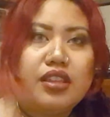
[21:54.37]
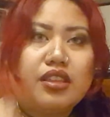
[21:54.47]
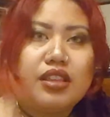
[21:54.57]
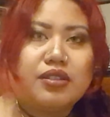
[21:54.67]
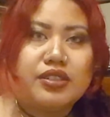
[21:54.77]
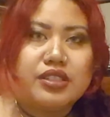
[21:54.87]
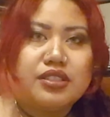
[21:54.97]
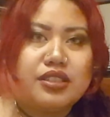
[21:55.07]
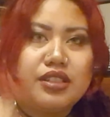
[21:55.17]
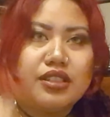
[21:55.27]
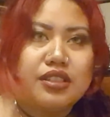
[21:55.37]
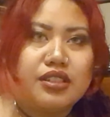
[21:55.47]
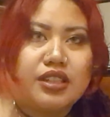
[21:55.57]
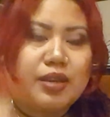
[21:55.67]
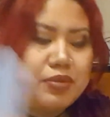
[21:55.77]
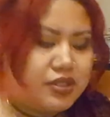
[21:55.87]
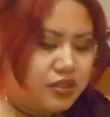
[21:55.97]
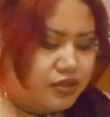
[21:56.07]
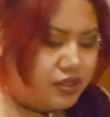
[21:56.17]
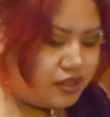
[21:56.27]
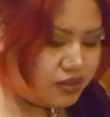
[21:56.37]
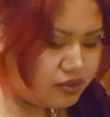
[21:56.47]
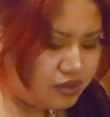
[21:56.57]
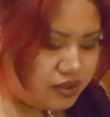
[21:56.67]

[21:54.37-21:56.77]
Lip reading: that was a good episode too.